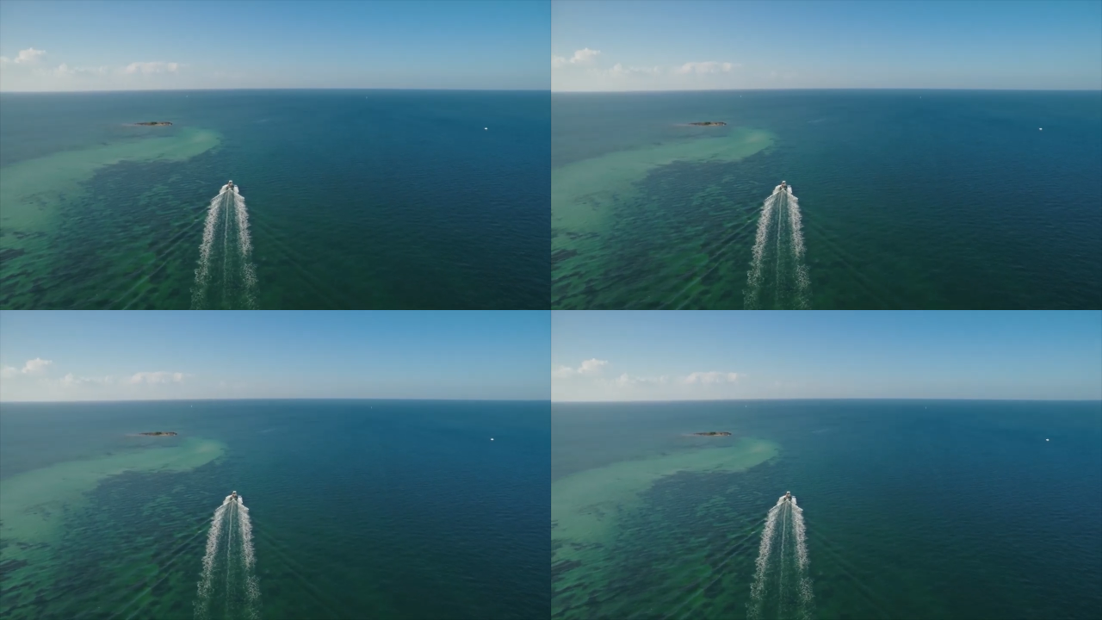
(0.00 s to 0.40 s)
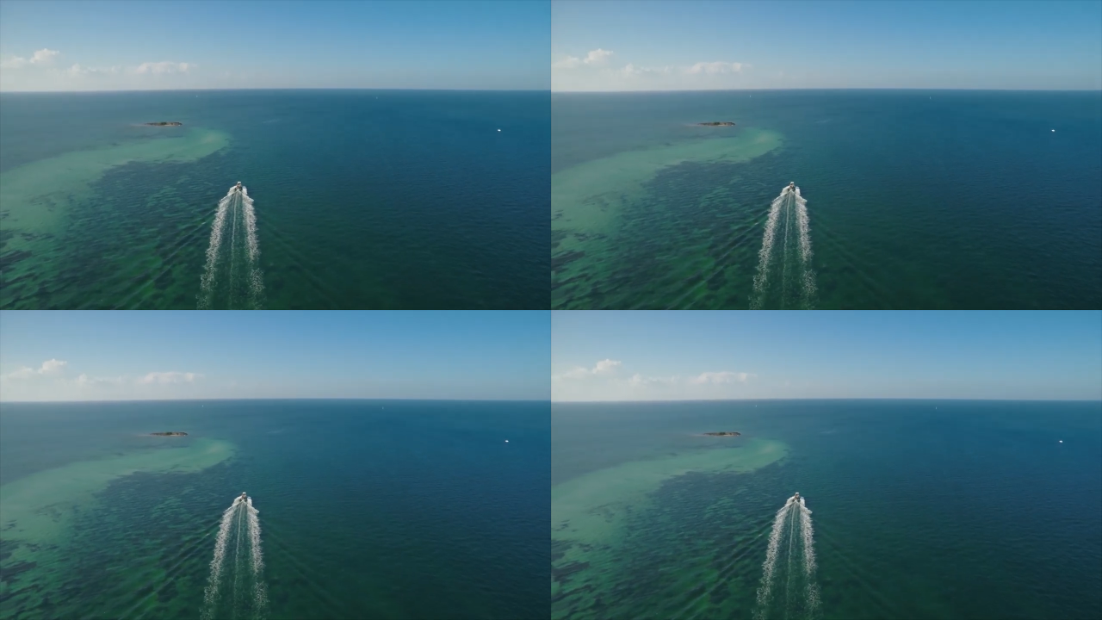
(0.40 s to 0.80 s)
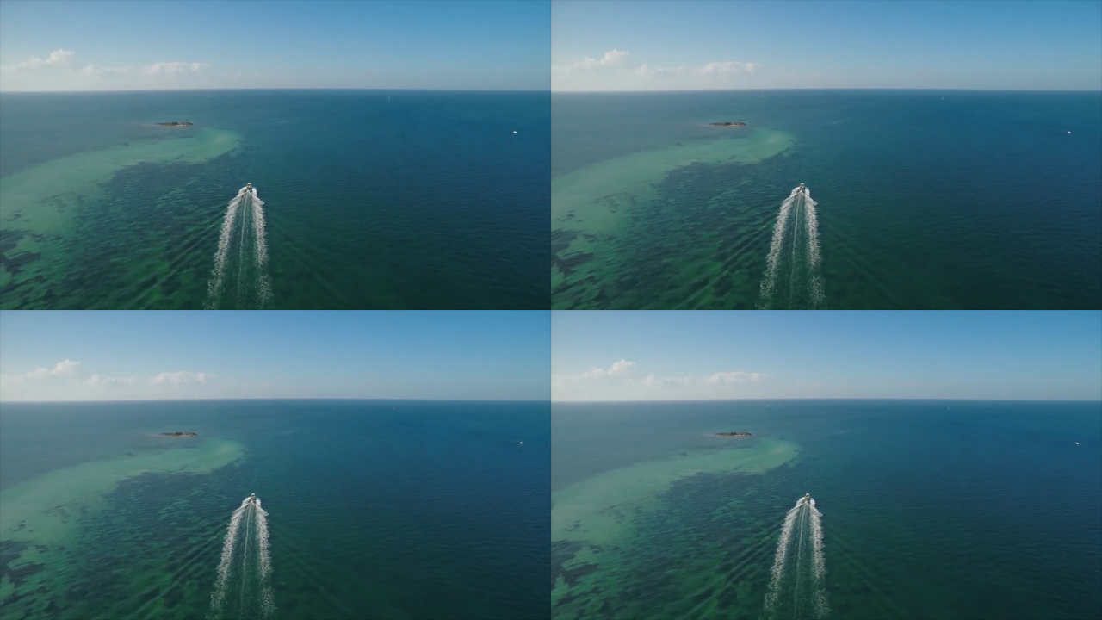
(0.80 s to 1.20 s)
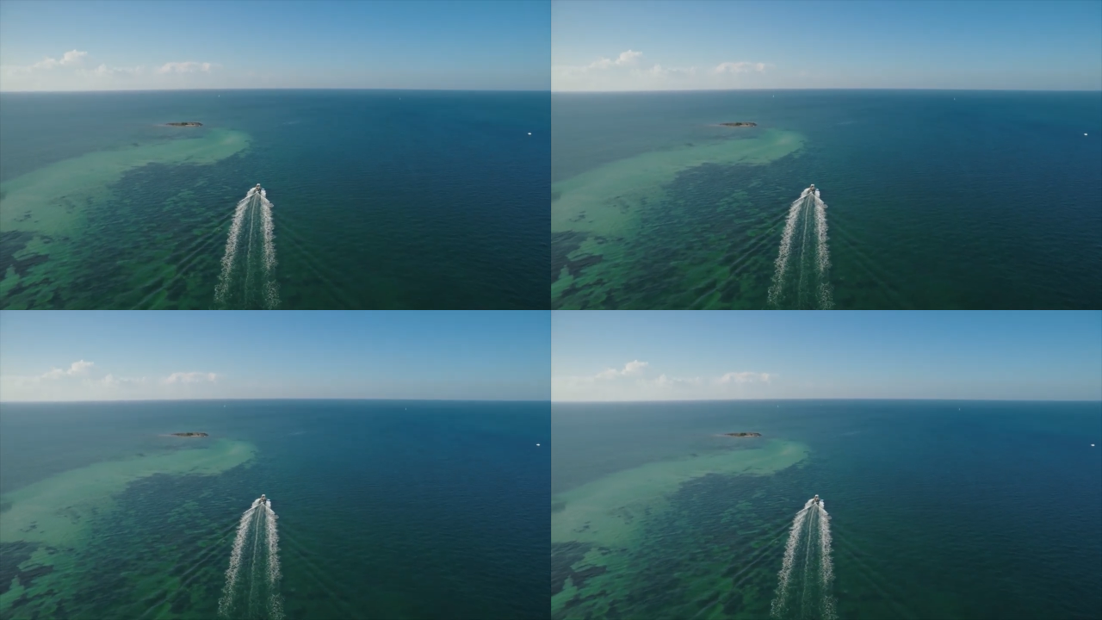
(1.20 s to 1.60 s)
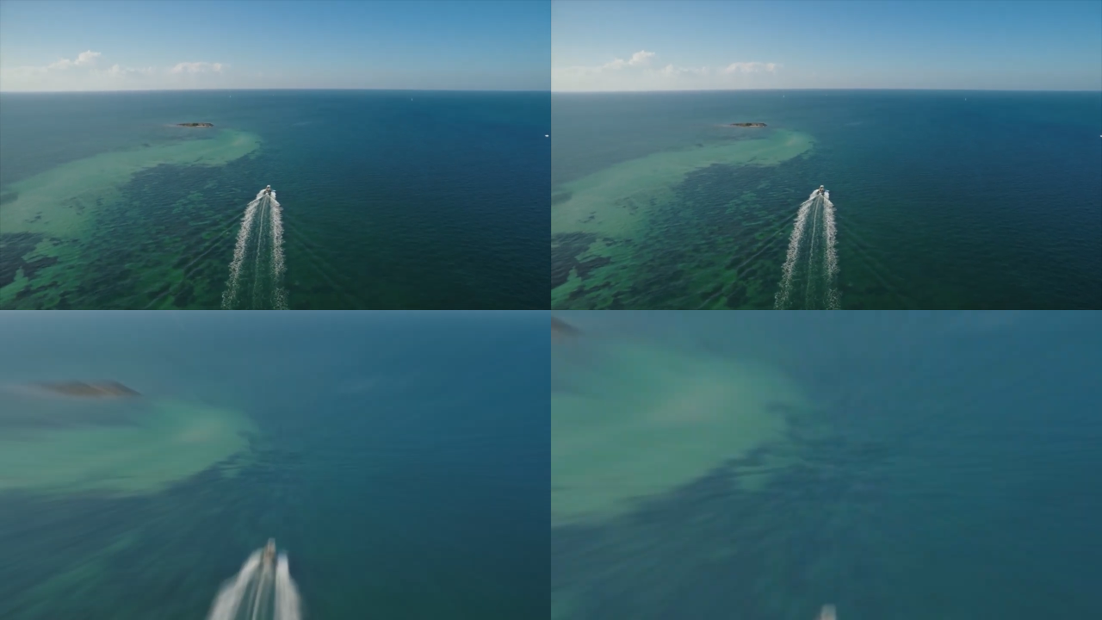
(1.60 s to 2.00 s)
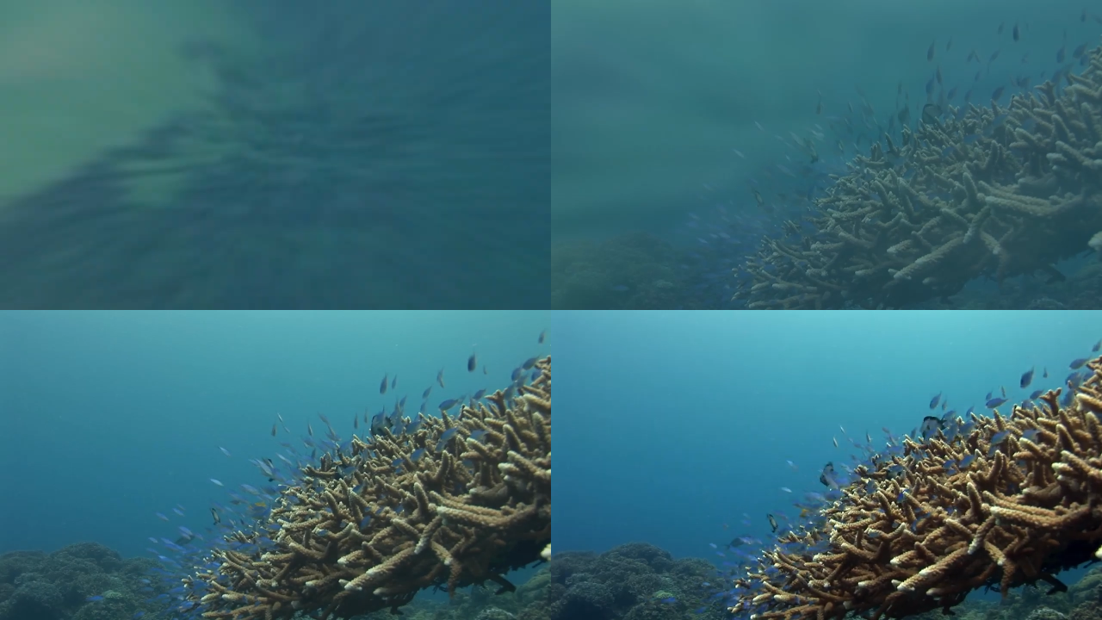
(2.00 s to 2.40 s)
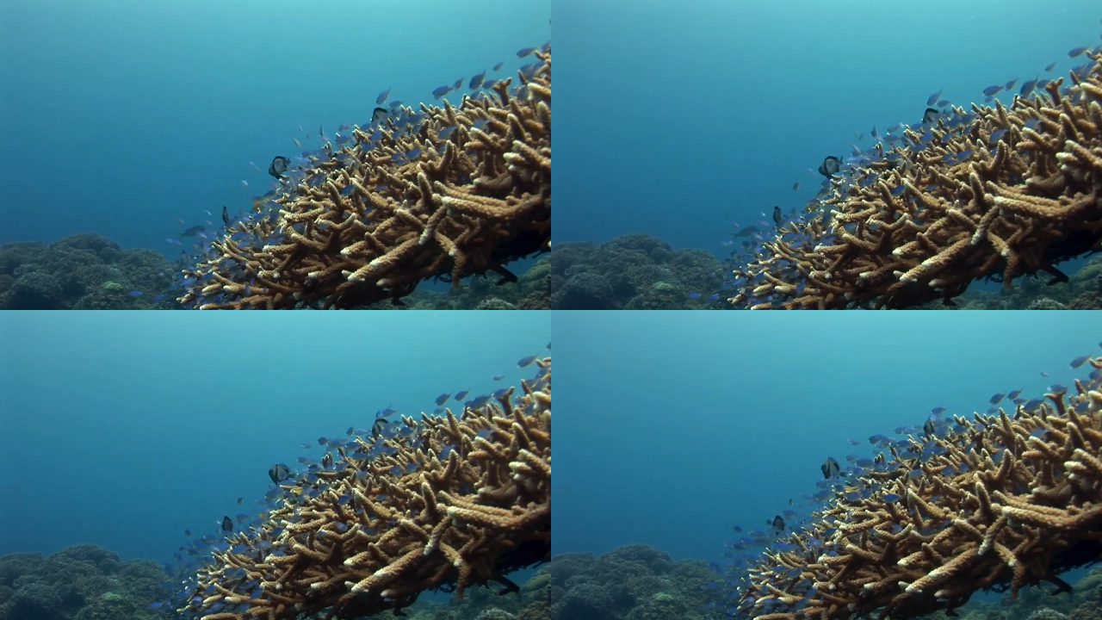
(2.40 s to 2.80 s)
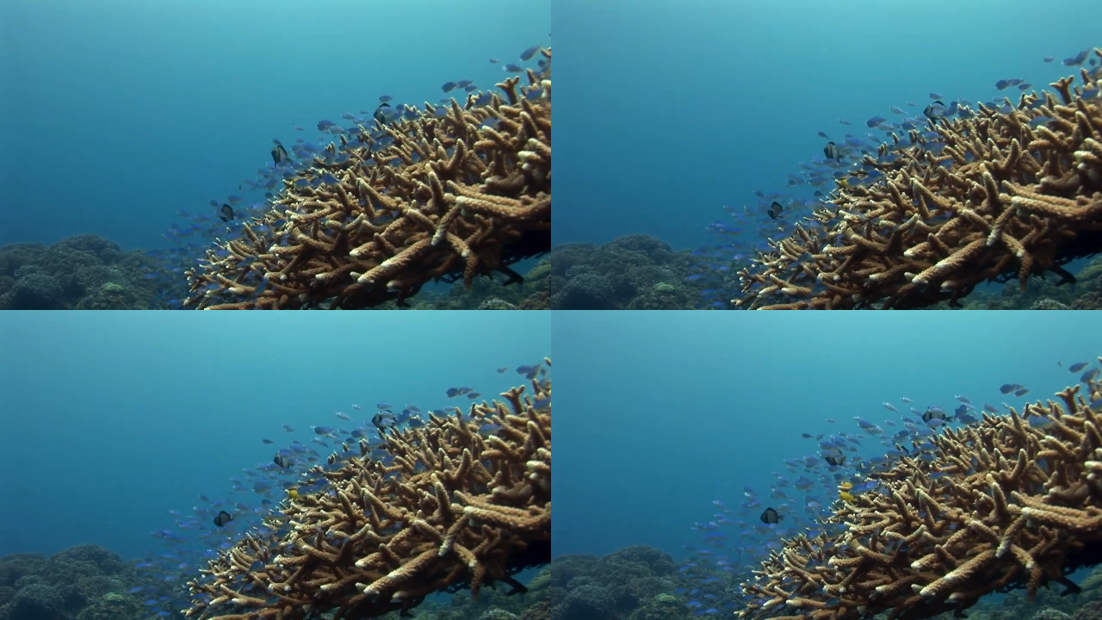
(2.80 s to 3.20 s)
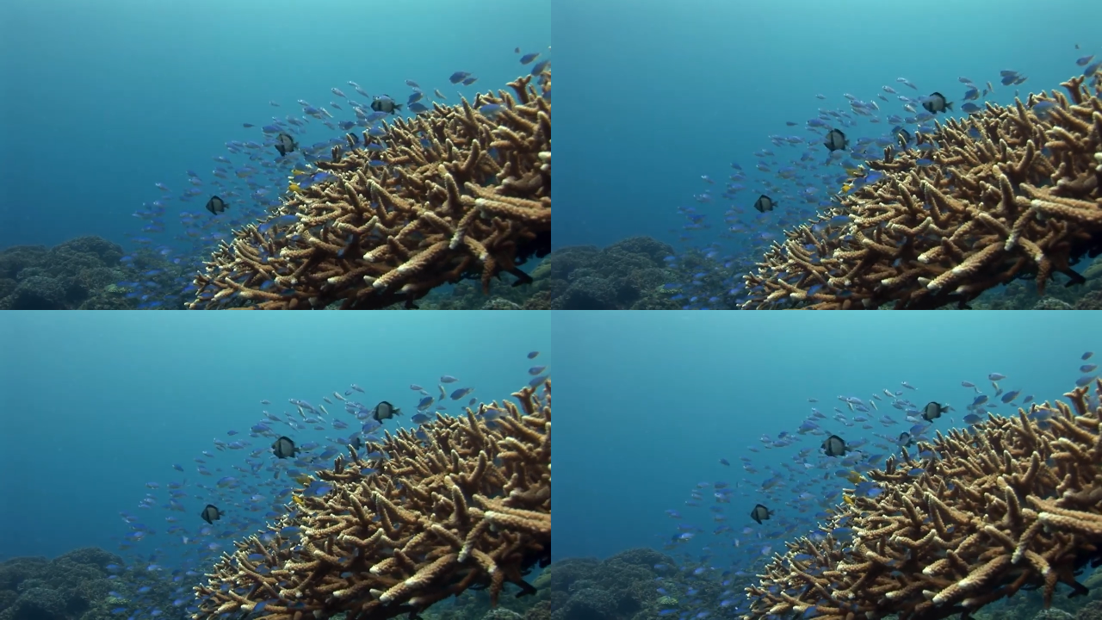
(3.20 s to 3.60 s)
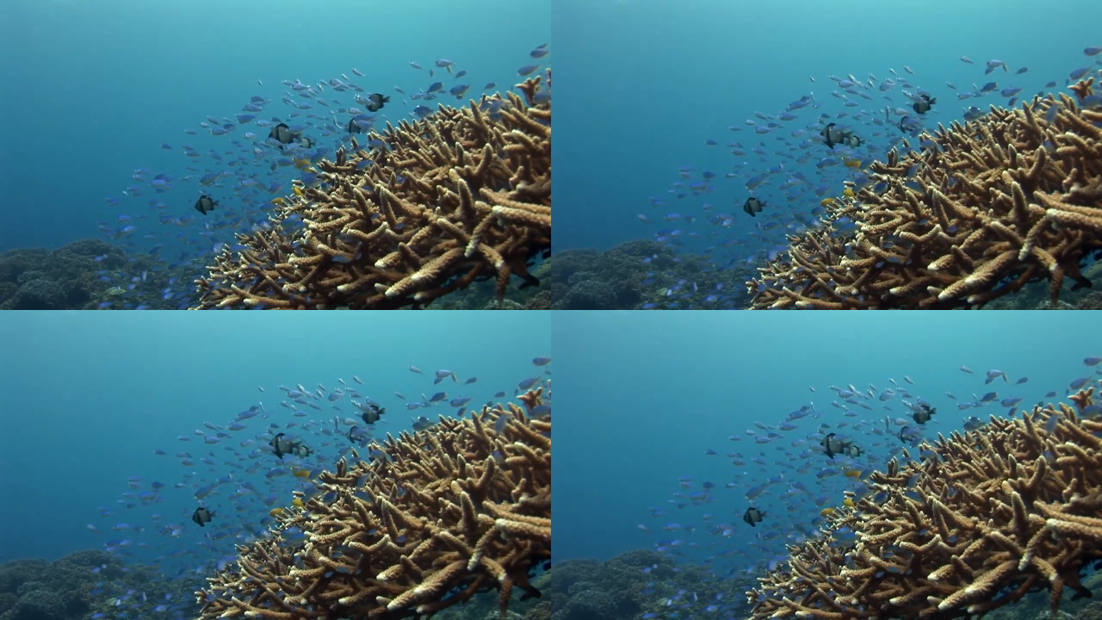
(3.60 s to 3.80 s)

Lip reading: No face is visible, so there are no lips to read.